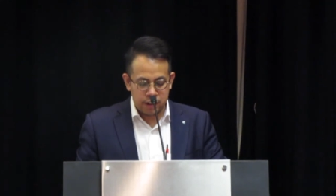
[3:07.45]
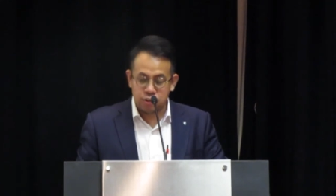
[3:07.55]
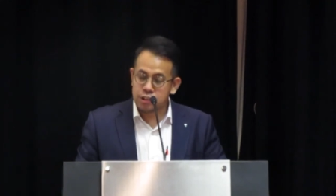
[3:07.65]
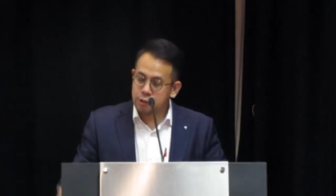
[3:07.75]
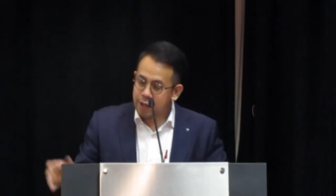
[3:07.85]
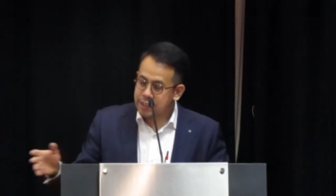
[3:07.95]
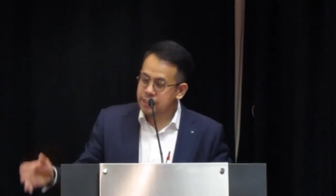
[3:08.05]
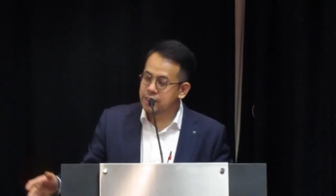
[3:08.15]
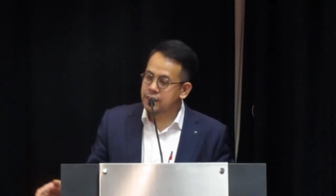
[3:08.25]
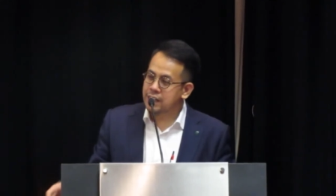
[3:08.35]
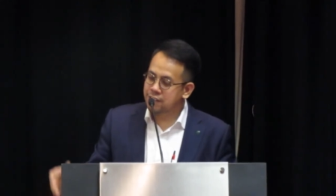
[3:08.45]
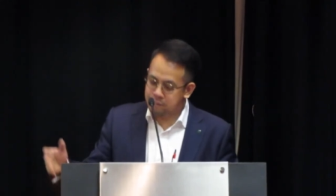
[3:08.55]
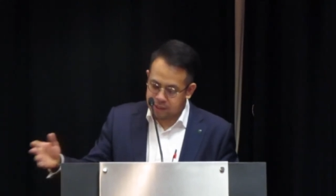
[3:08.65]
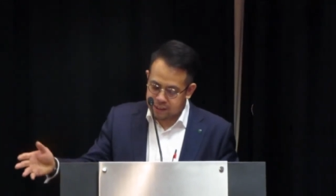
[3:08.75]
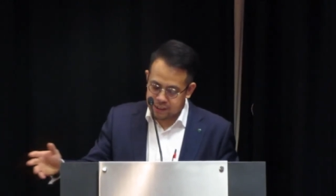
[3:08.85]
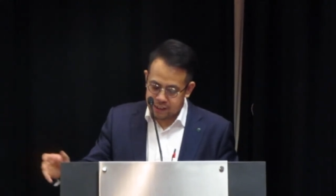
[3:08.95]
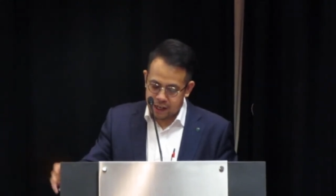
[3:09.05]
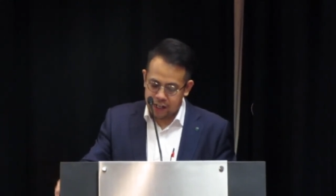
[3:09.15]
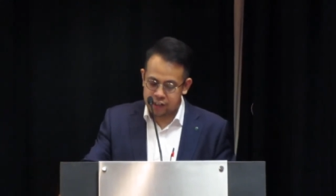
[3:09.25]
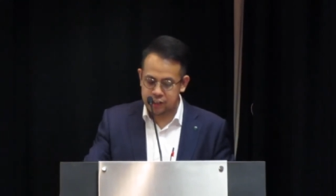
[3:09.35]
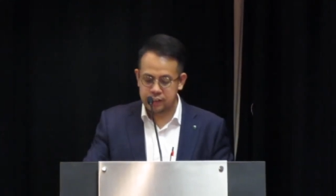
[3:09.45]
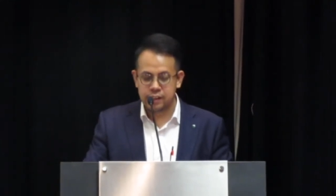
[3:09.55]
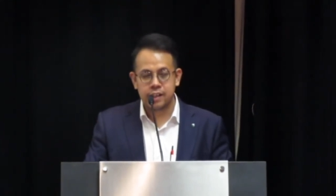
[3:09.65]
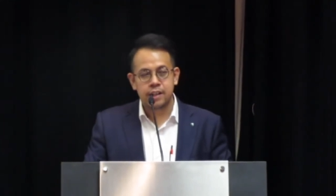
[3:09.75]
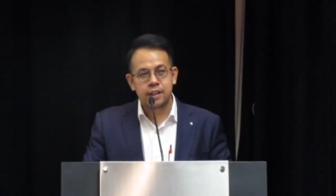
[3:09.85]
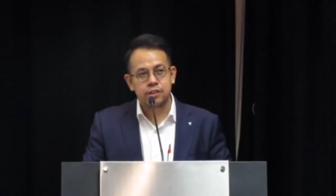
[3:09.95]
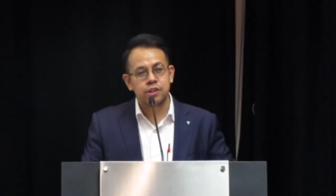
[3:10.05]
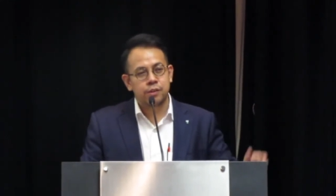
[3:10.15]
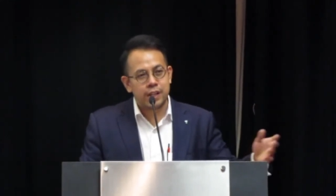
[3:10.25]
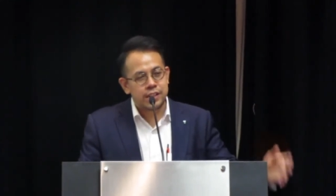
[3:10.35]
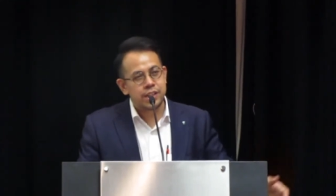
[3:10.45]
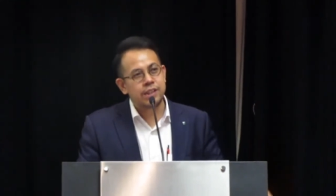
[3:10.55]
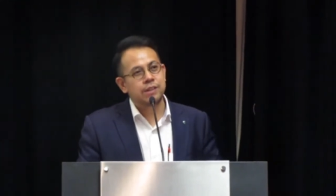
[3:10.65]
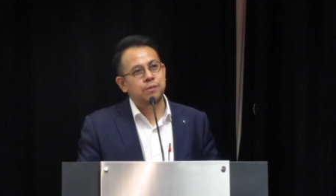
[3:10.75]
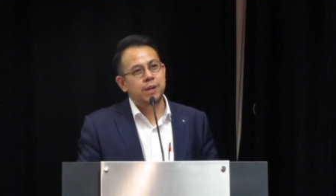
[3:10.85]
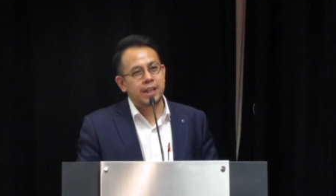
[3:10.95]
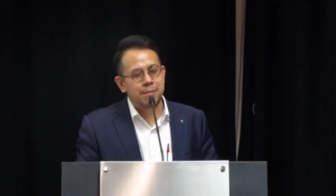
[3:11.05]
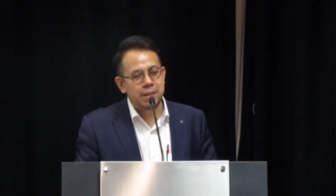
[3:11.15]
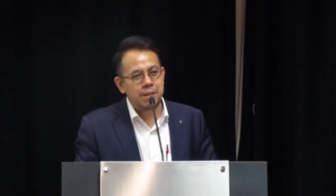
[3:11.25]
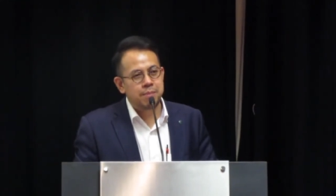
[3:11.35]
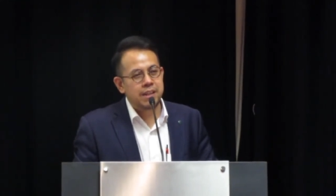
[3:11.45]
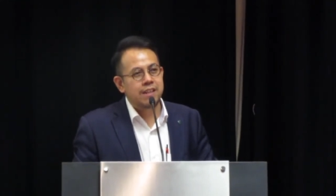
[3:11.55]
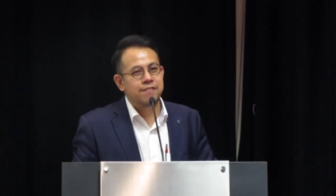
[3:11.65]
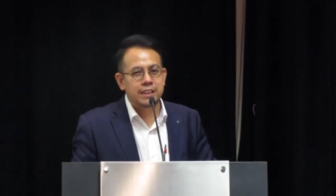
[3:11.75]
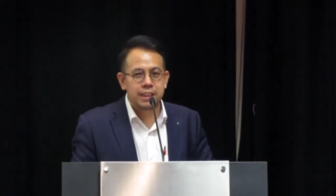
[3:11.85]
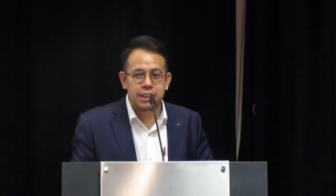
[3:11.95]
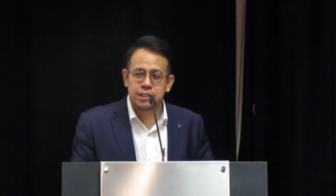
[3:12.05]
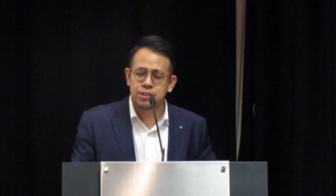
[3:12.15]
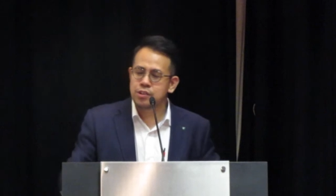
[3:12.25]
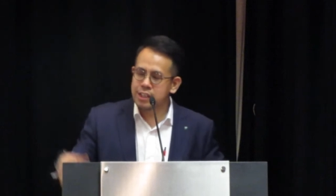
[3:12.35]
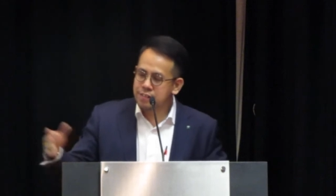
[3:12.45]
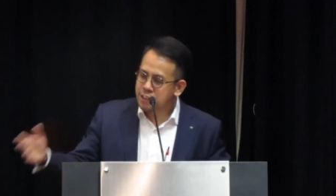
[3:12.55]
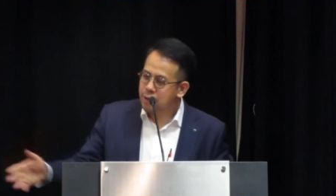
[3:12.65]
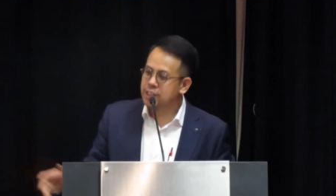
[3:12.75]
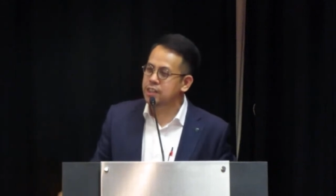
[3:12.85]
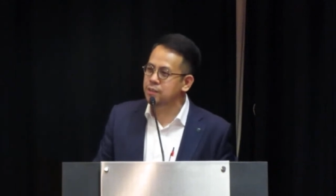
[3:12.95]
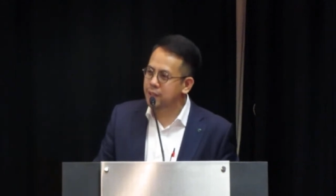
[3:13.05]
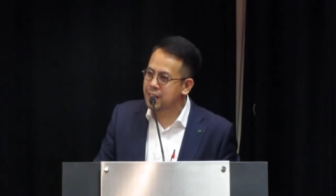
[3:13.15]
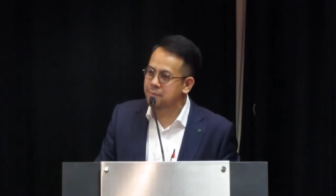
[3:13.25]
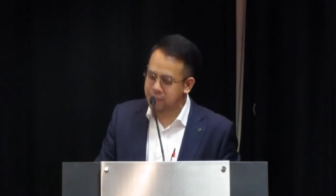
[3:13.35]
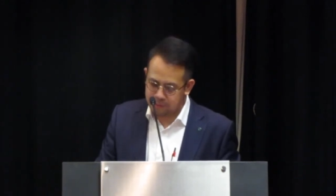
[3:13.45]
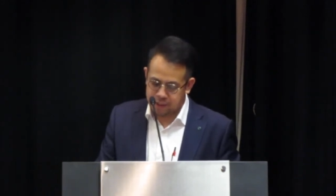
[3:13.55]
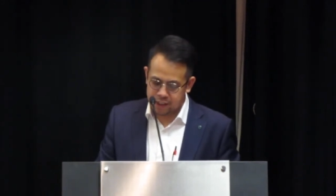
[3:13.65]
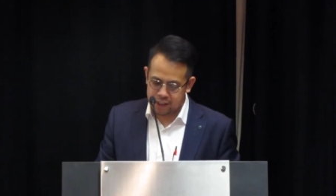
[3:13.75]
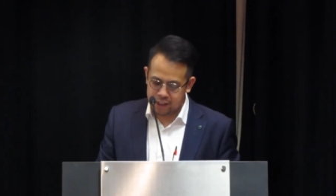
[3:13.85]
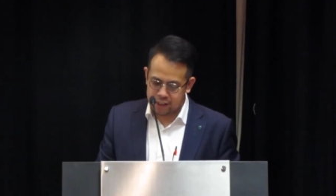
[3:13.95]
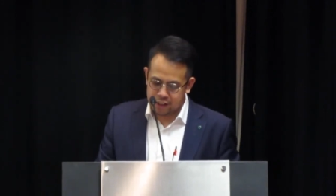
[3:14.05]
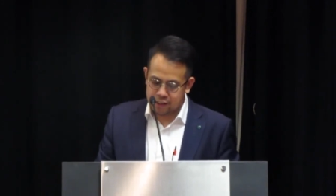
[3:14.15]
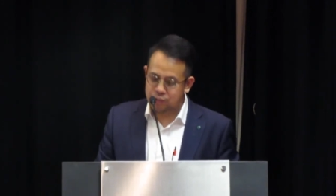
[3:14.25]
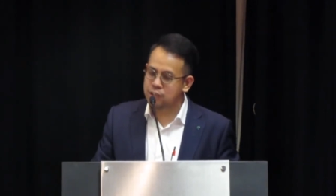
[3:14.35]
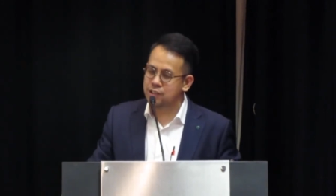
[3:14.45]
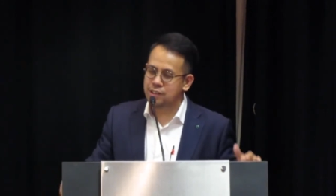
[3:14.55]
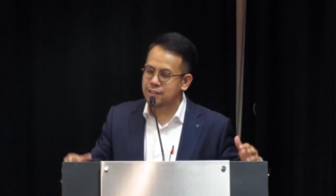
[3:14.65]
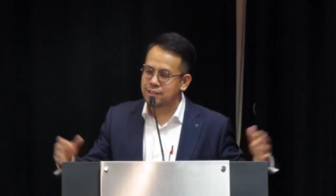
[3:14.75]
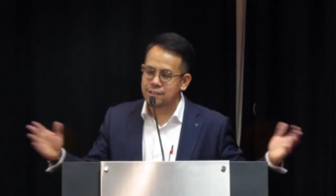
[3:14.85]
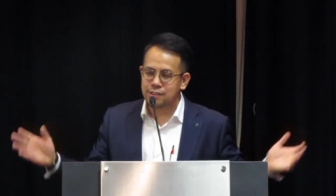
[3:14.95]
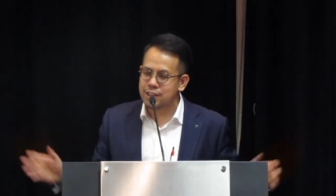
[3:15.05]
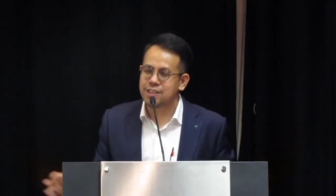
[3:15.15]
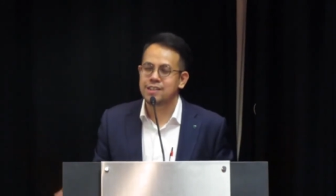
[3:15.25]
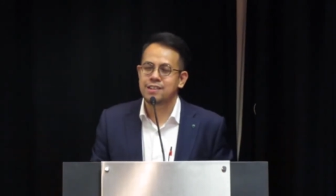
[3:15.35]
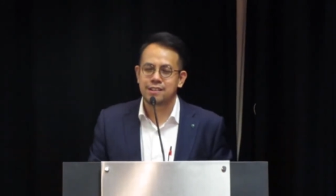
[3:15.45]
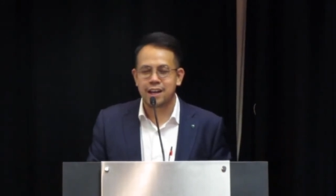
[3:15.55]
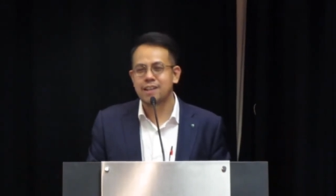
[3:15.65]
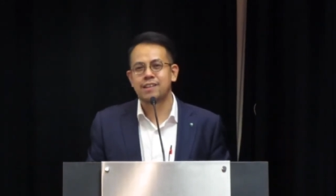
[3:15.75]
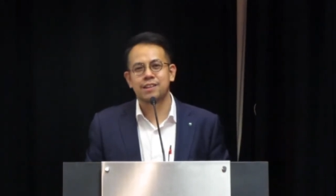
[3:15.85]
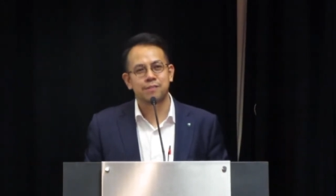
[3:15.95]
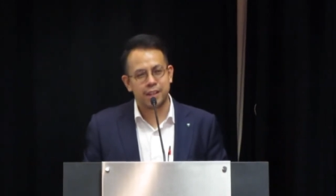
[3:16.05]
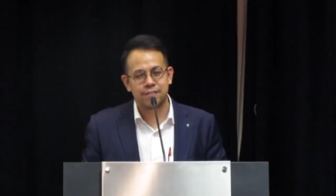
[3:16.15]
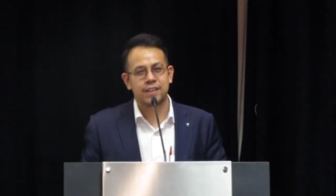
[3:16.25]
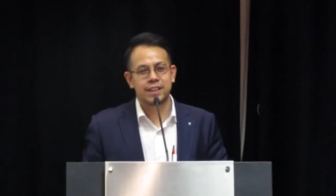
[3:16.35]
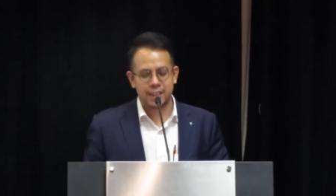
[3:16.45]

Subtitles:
Do not question the government's action. Do not question one MDB investigation. Do not even question one MDB. Do not question anything, whatever.